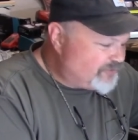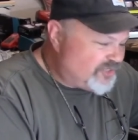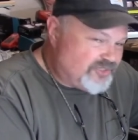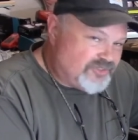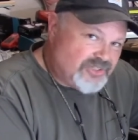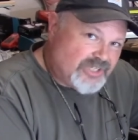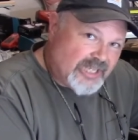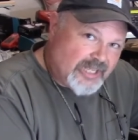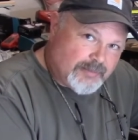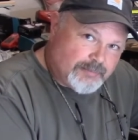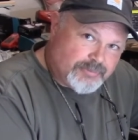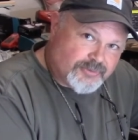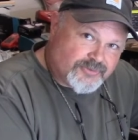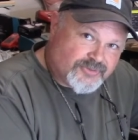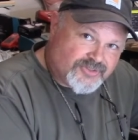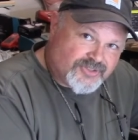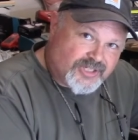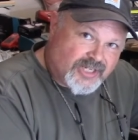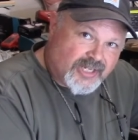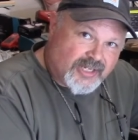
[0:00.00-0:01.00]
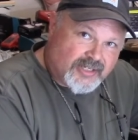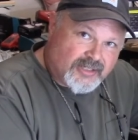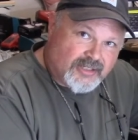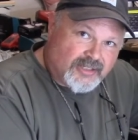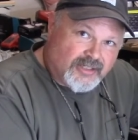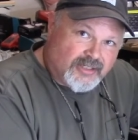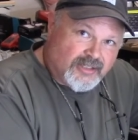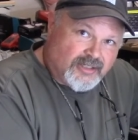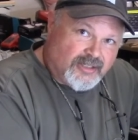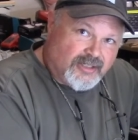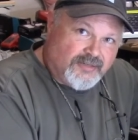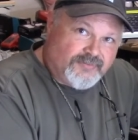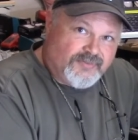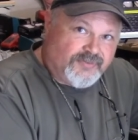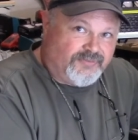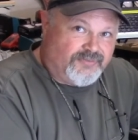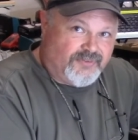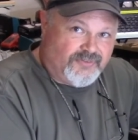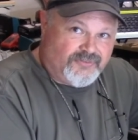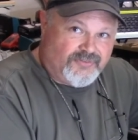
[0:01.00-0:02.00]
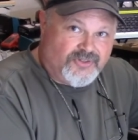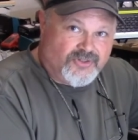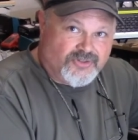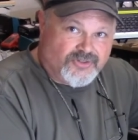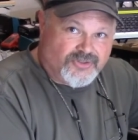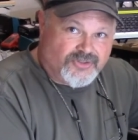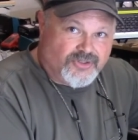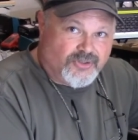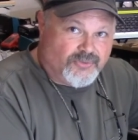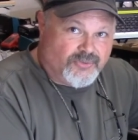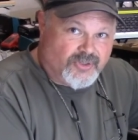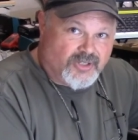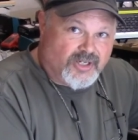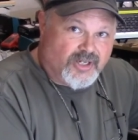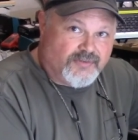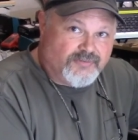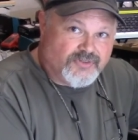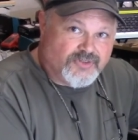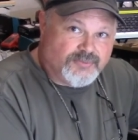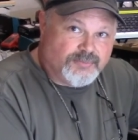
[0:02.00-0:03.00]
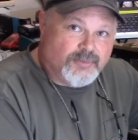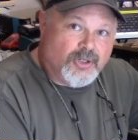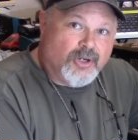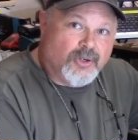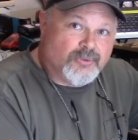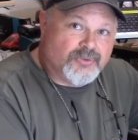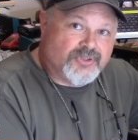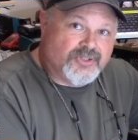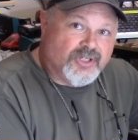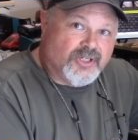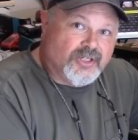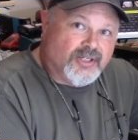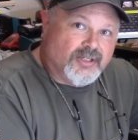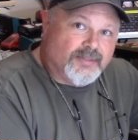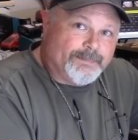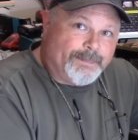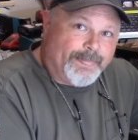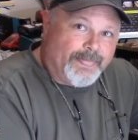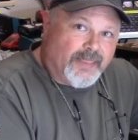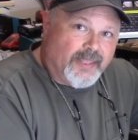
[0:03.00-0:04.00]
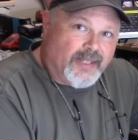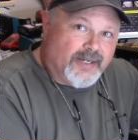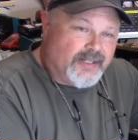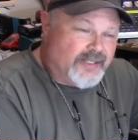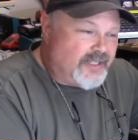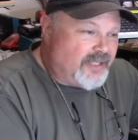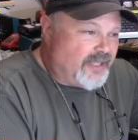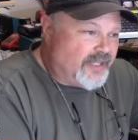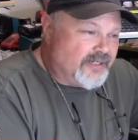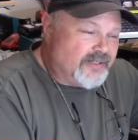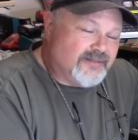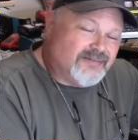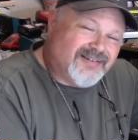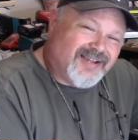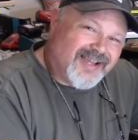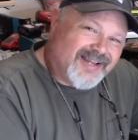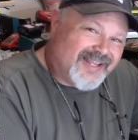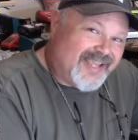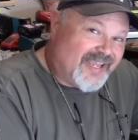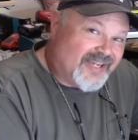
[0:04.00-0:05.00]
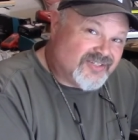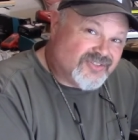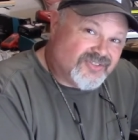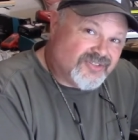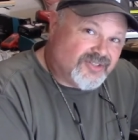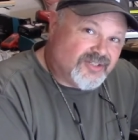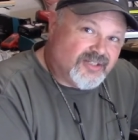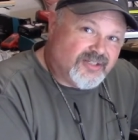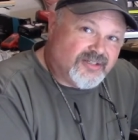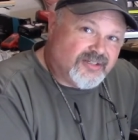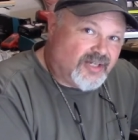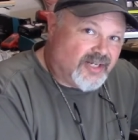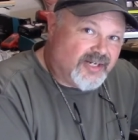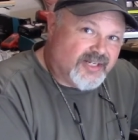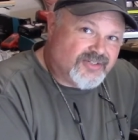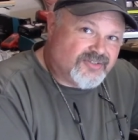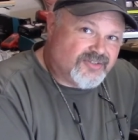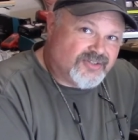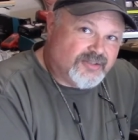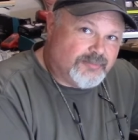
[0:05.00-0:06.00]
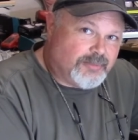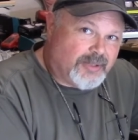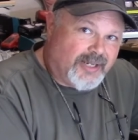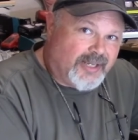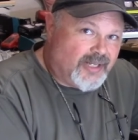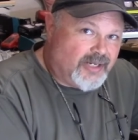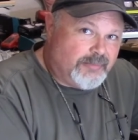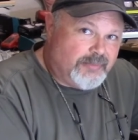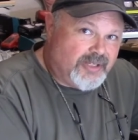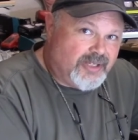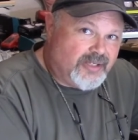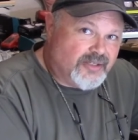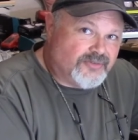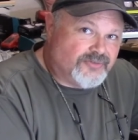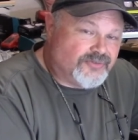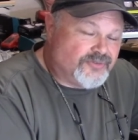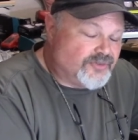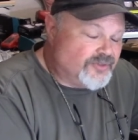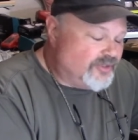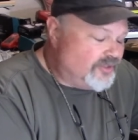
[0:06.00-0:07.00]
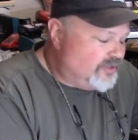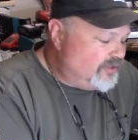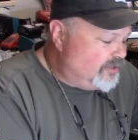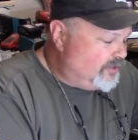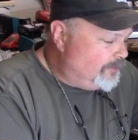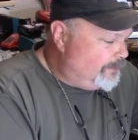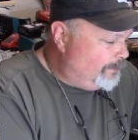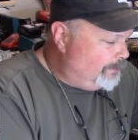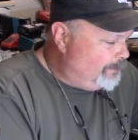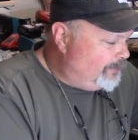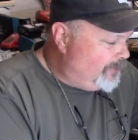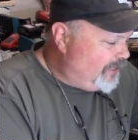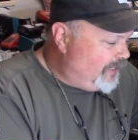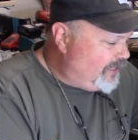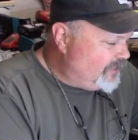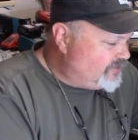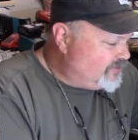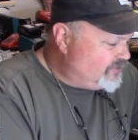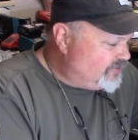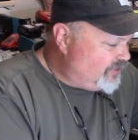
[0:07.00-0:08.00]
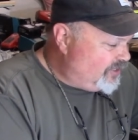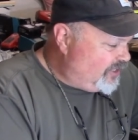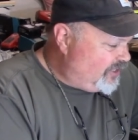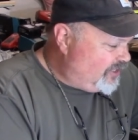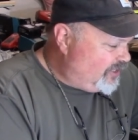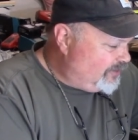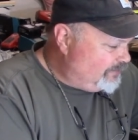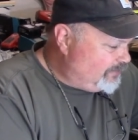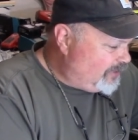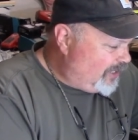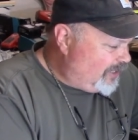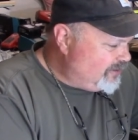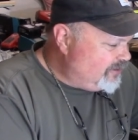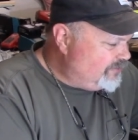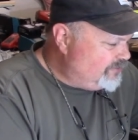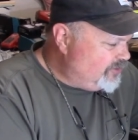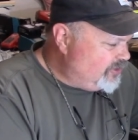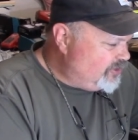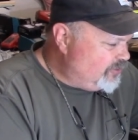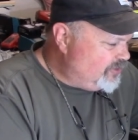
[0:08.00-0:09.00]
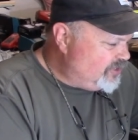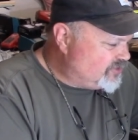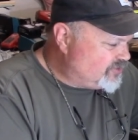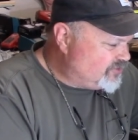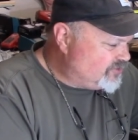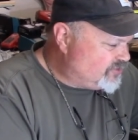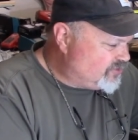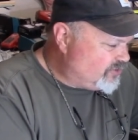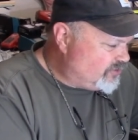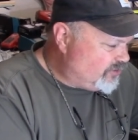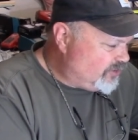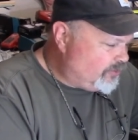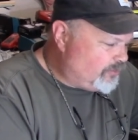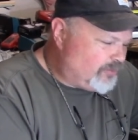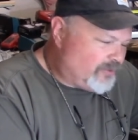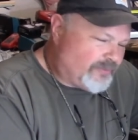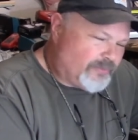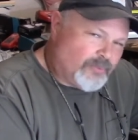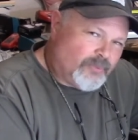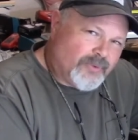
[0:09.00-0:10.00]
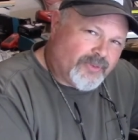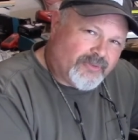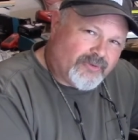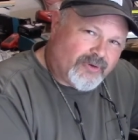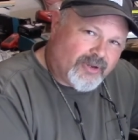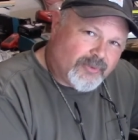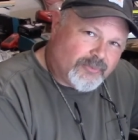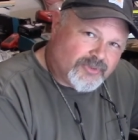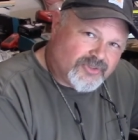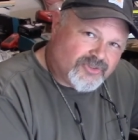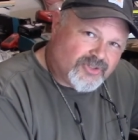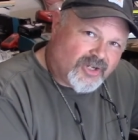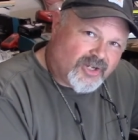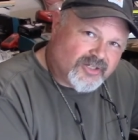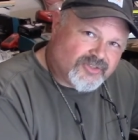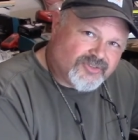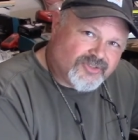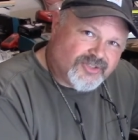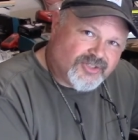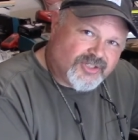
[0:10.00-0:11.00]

10% of the 50 or so that I've smoked. And again, not excellent by any means, but I don't even know necessarily whether I would toss it